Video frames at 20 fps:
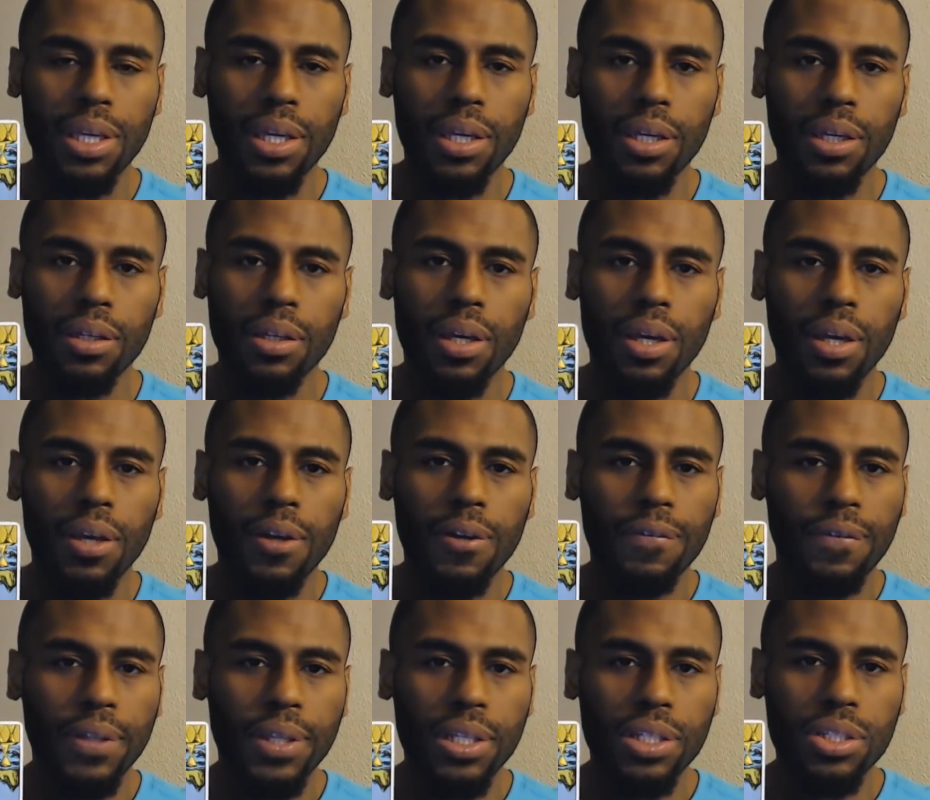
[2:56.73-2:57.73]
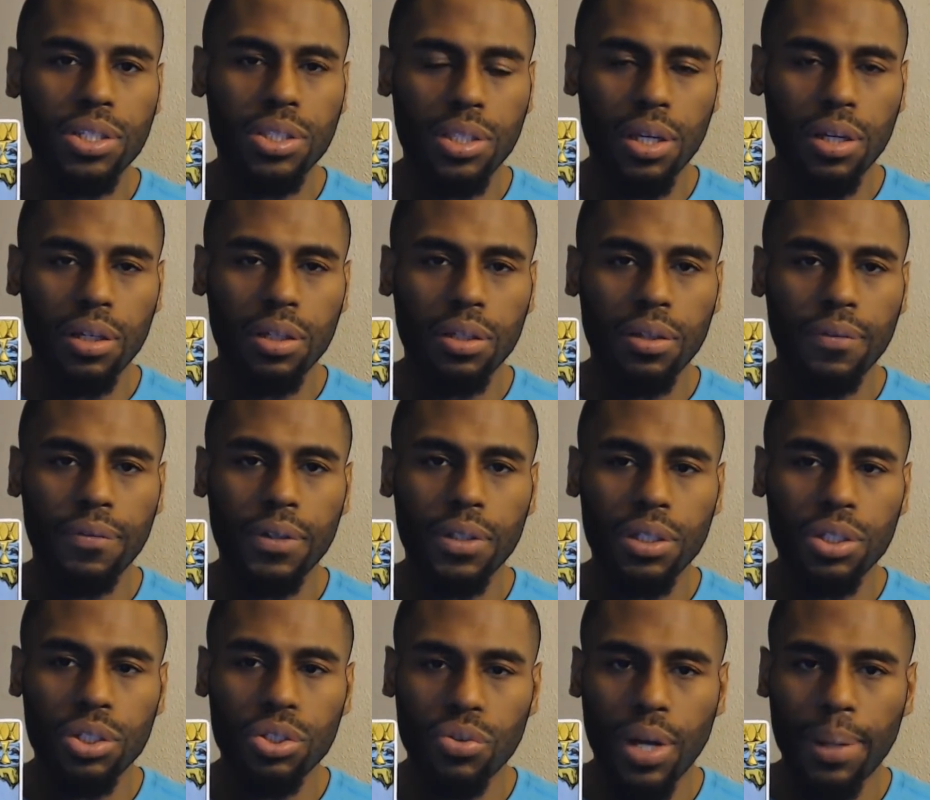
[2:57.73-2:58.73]
and feeling stuck,
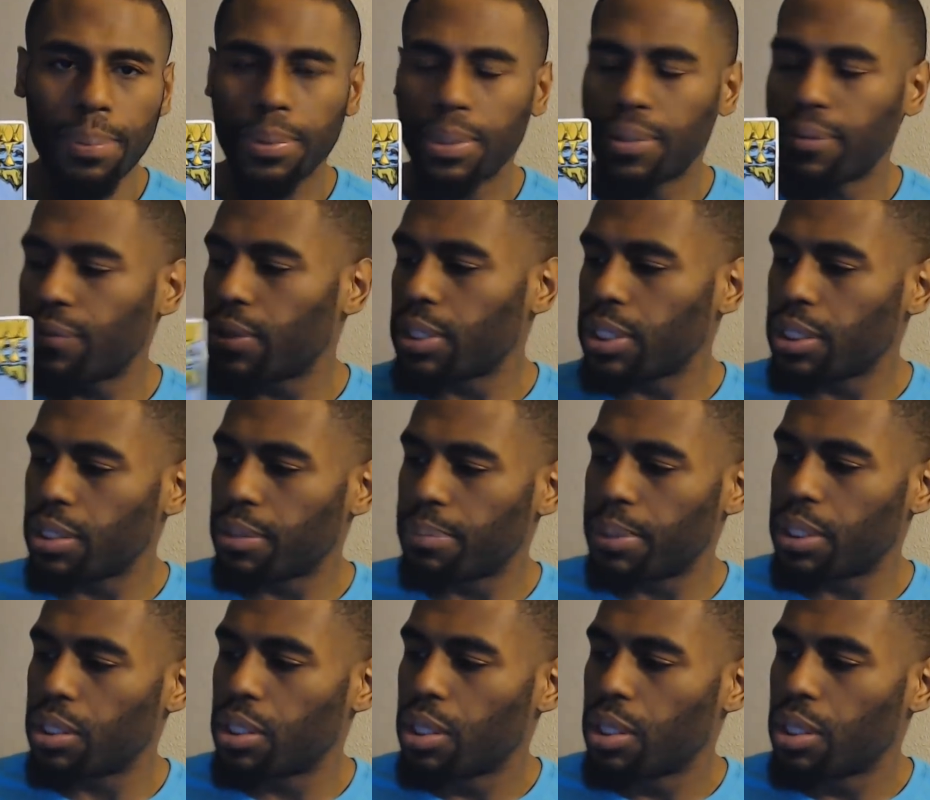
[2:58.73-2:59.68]
feeling trapped, feeling a bit